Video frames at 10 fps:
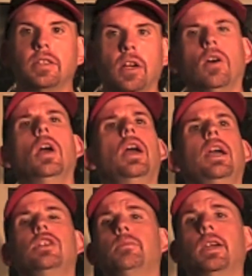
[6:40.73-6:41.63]
So
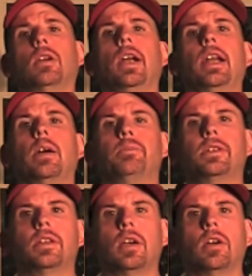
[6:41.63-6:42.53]
it should be a great
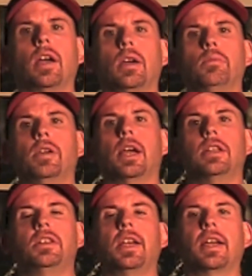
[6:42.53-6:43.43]
episode. I hope you
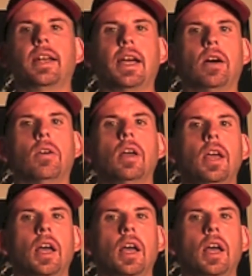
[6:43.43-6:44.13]
guys check it out.